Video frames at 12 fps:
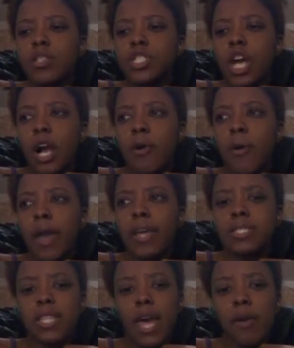
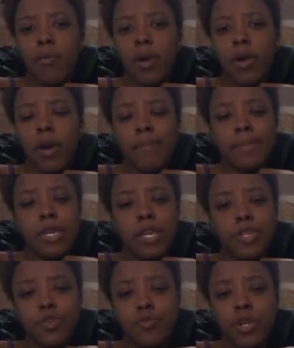Jacquay is like, well, I
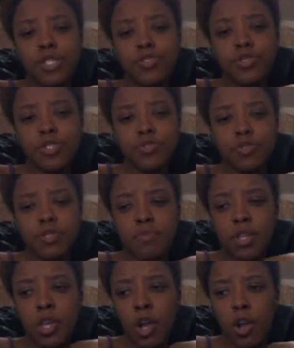mean, you introduced
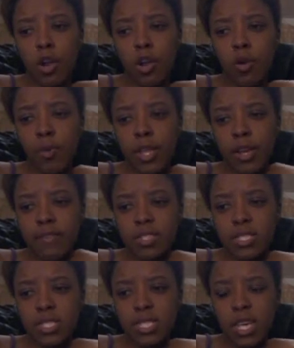me to her, whatever,
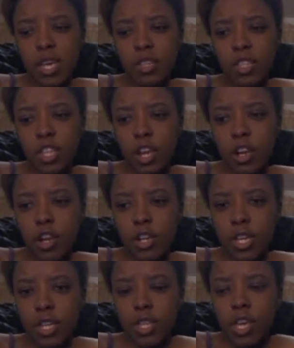this, that, and
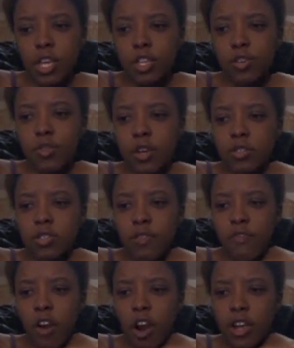third. And,
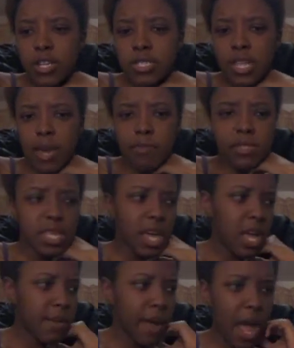Safari is like, well,
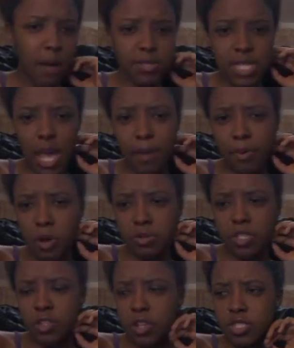damn, how was I,
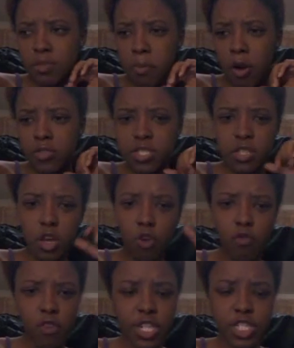supposed to
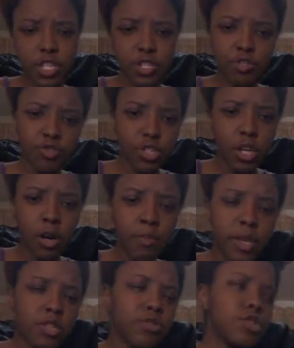know Rich
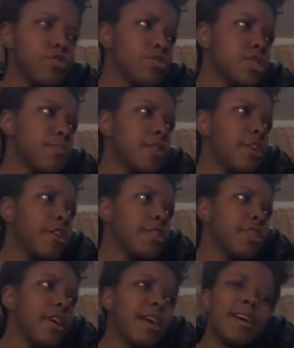introduced him and
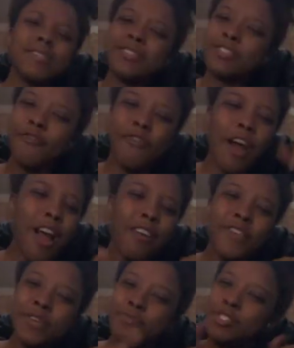everything?
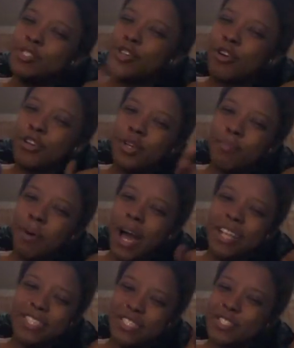Safari was stirring the
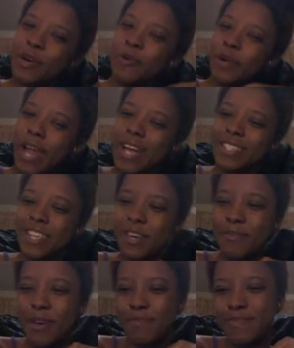pot this whole
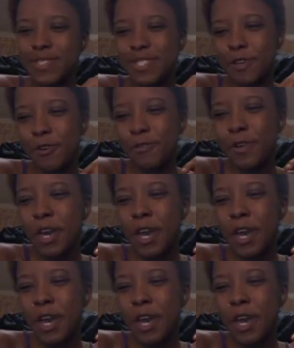goddamn episode.